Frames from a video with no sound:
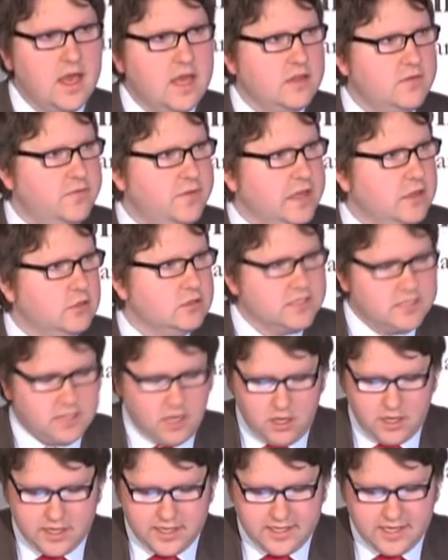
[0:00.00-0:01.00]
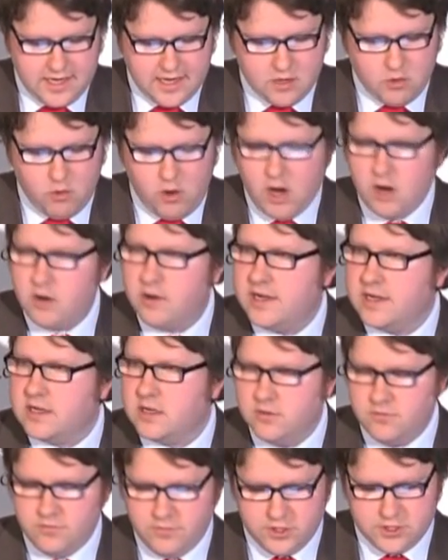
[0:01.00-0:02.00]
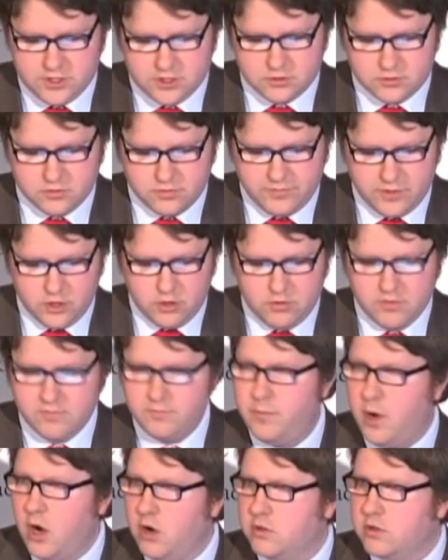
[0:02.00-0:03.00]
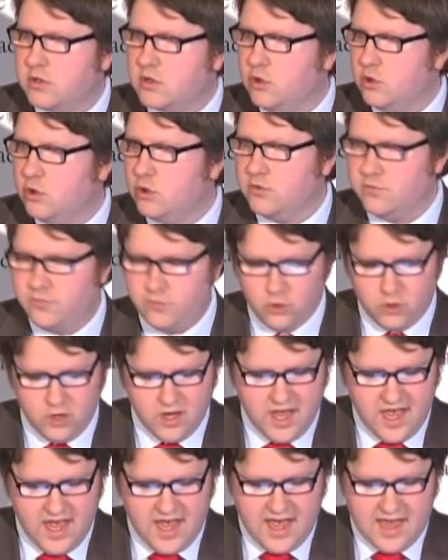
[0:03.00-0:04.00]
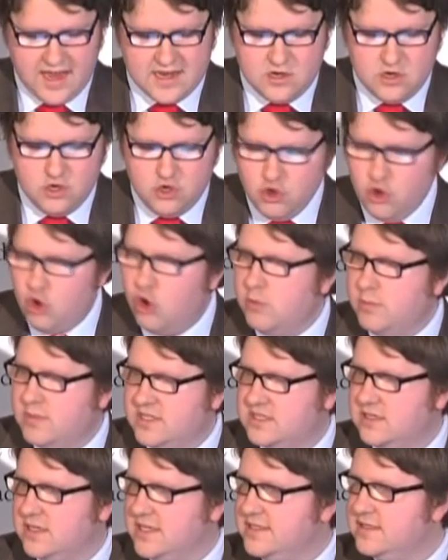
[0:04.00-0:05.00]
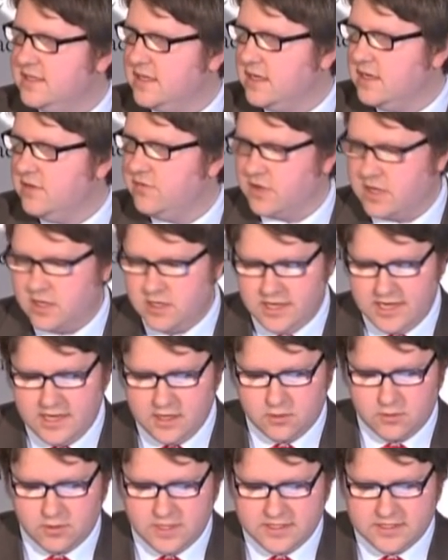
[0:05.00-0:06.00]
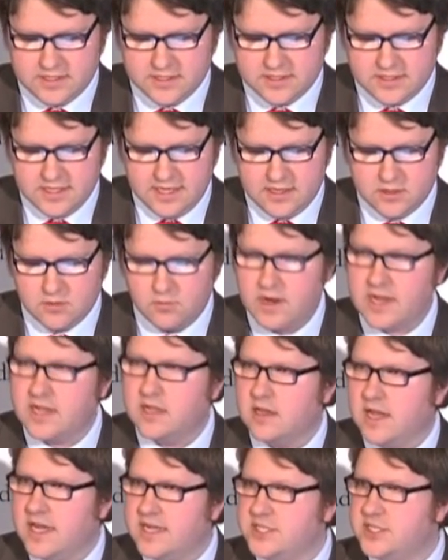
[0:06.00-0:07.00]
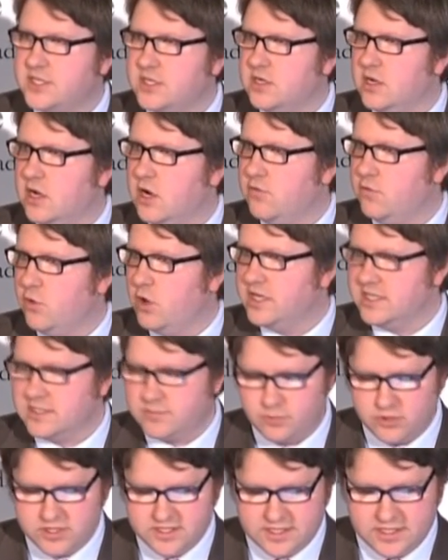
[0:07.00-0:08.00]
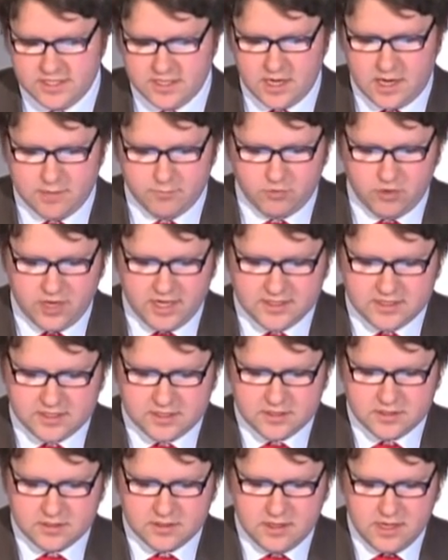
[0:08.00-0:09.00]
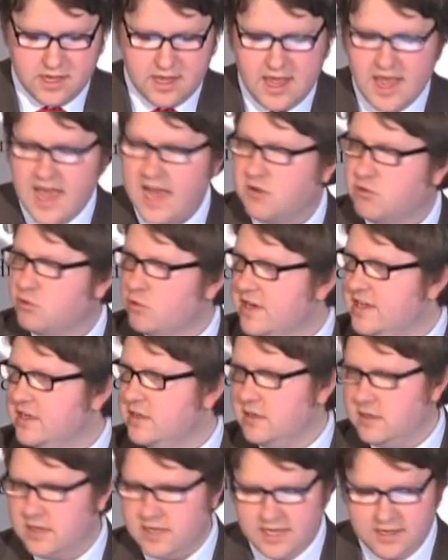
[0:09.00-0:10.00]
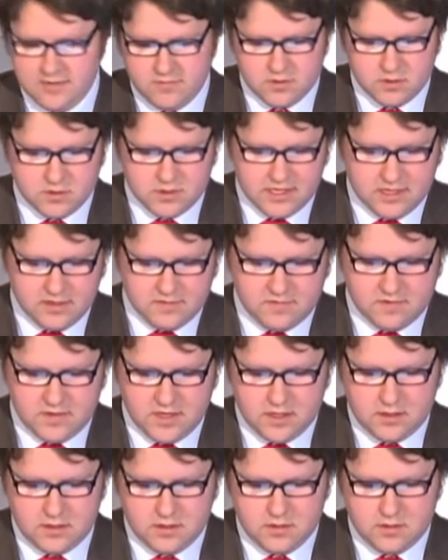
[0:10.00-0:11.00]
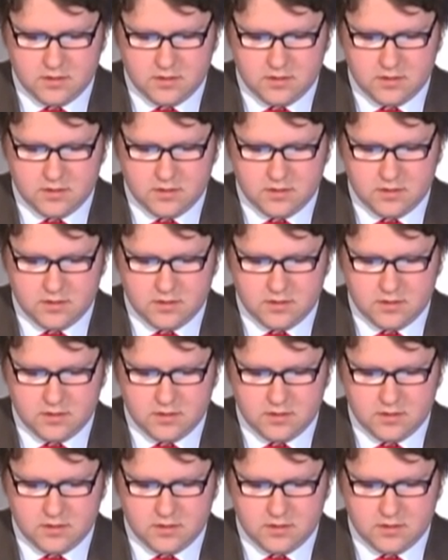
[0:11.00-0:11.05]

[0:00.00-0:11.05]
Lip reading: The Finkelstein Inquiry and Convergence Review have both called for enormously significant increases in the regulation of what is printed in our press and written even on the internet.